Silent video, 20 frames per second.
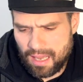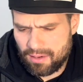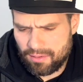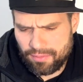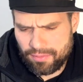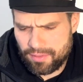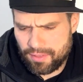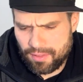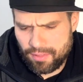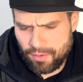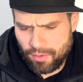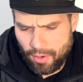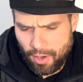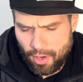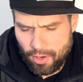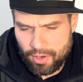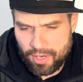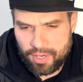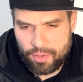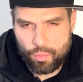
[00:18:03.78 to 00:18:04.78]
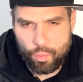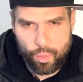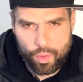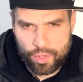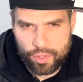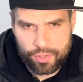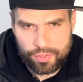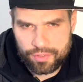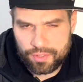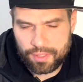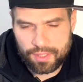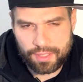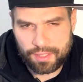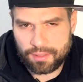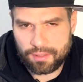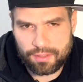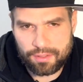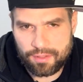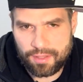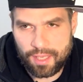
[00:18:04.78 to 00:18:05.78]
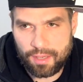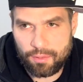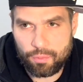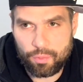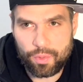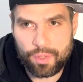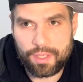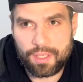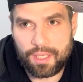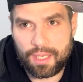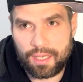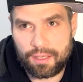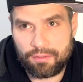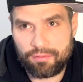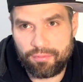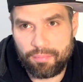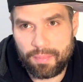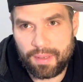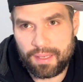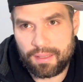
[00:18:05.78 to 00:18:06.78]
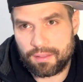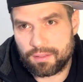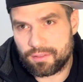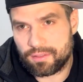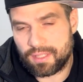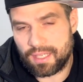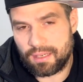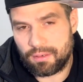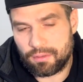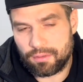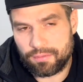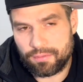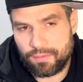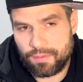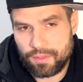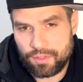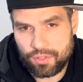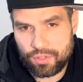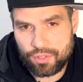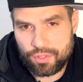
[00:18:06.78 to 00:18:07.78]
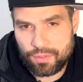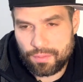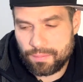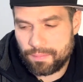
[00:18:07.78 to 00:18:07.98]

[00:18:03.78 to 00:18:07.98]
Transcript: don't think there are any words in English that would kind of make the sound of Z.